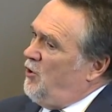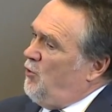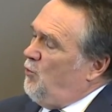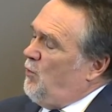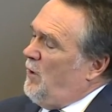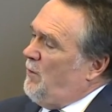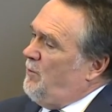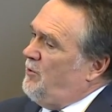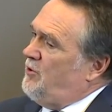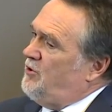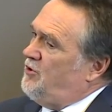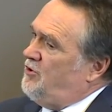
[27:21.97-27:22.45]

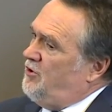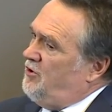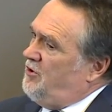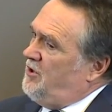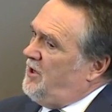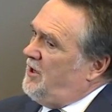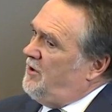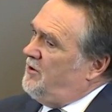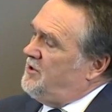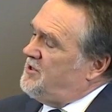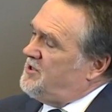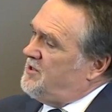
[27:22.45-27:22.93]
What we do
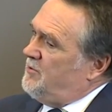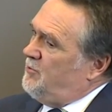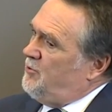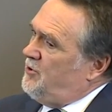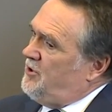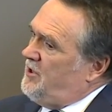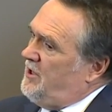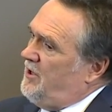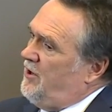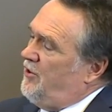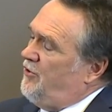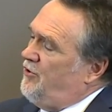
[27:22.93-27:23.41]
know is that
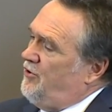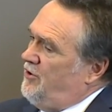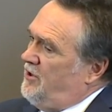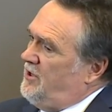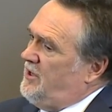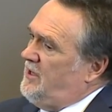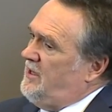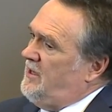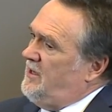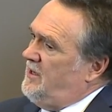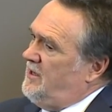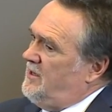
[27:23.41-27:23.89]
within
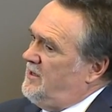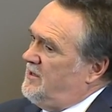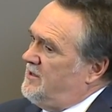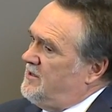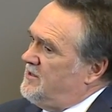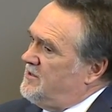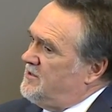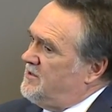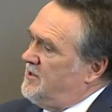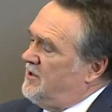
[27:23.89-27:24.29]
30 years,